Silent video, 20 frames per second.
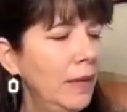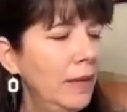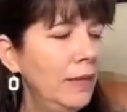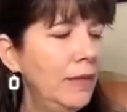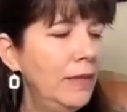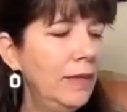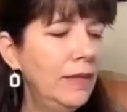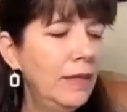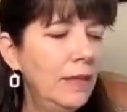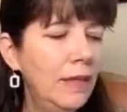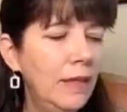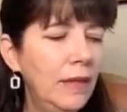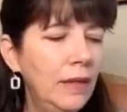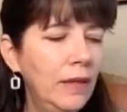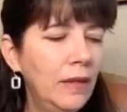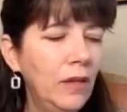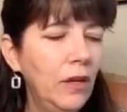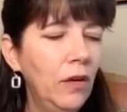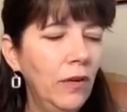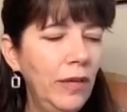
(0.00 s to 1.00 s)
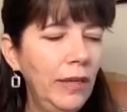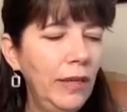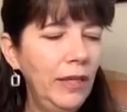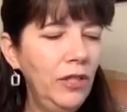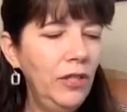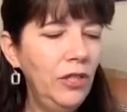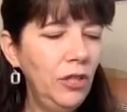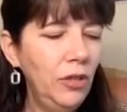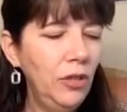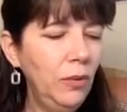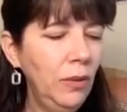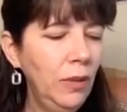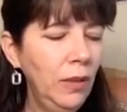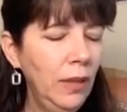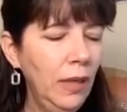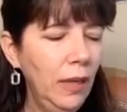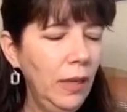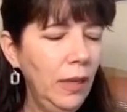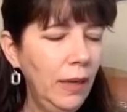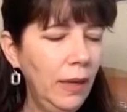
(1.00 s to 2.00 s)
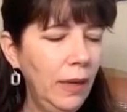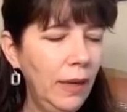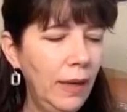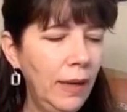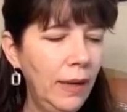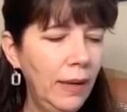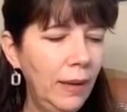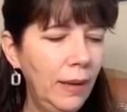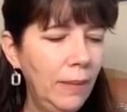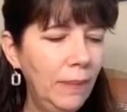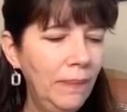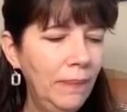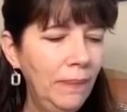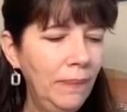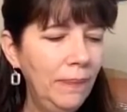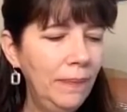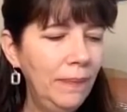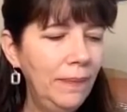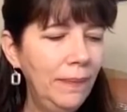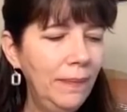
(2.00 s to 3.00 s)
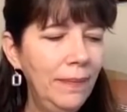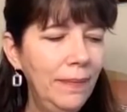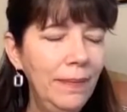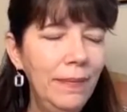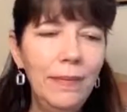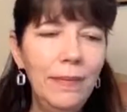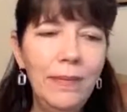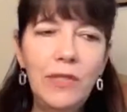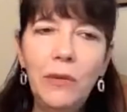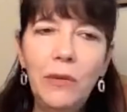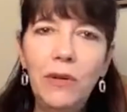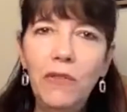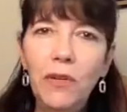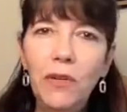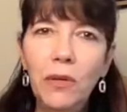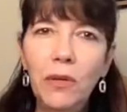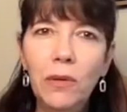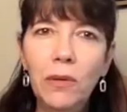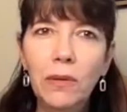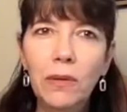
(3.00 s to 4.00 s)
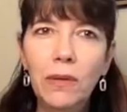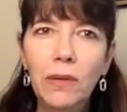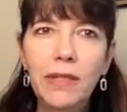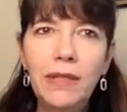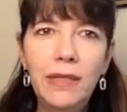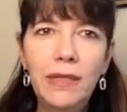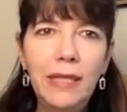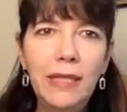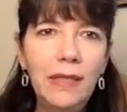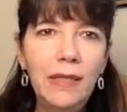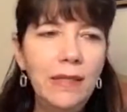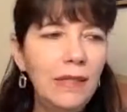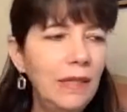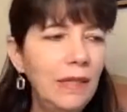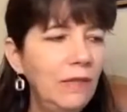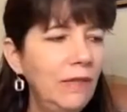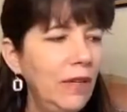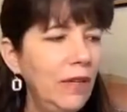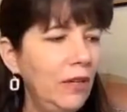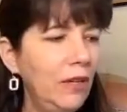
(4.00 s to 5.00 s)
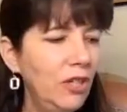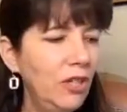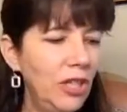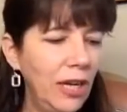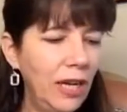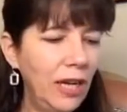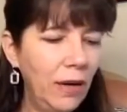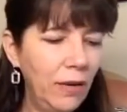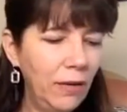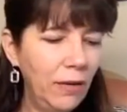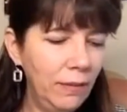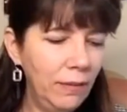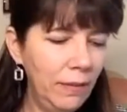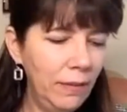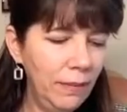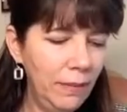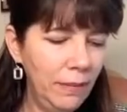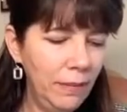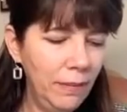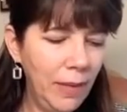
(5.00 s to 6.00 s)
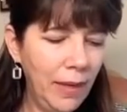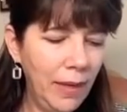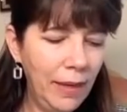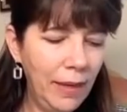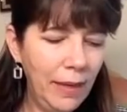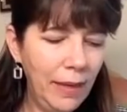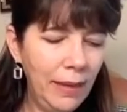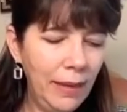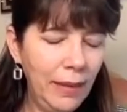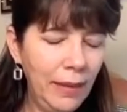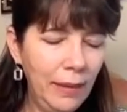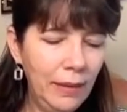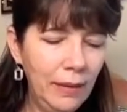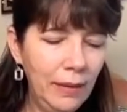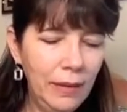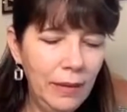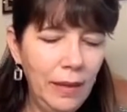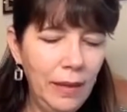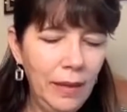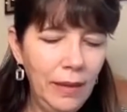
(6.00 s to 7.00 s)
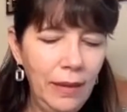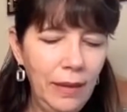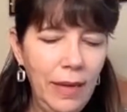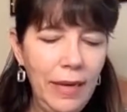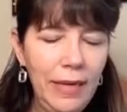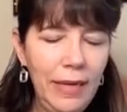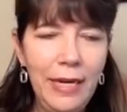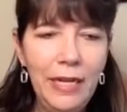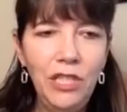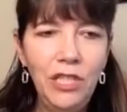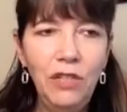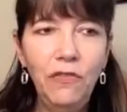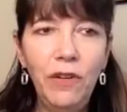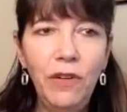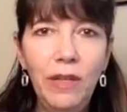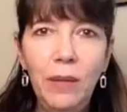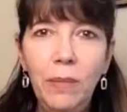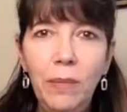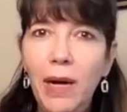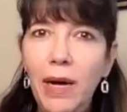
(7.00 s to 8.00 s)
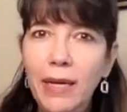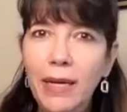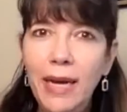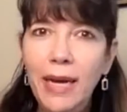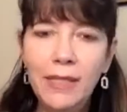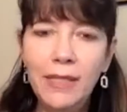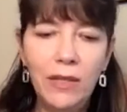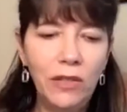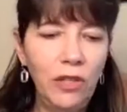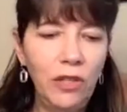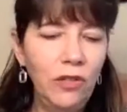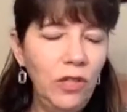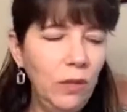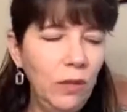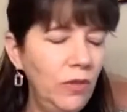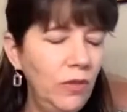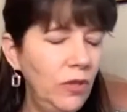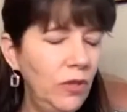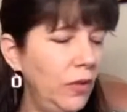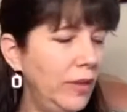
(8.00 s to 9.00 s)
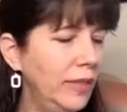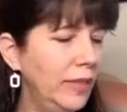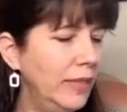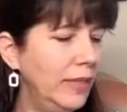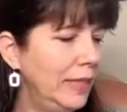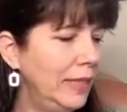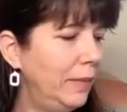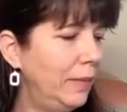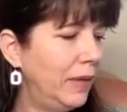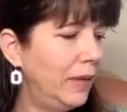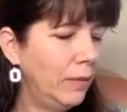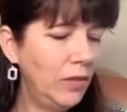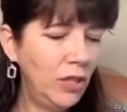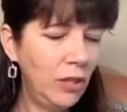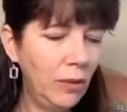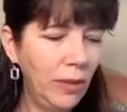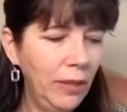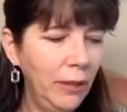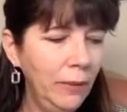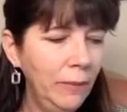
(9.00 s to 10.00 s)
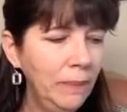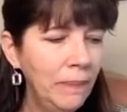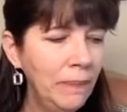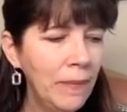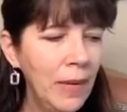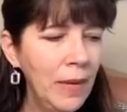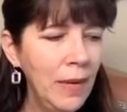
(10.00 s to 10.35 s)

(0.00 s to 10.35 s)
This is the current issue. So if you're listening to this, I invite you to check out my ADHD Friendly podcast on YouTube so you can see what I'm showing you.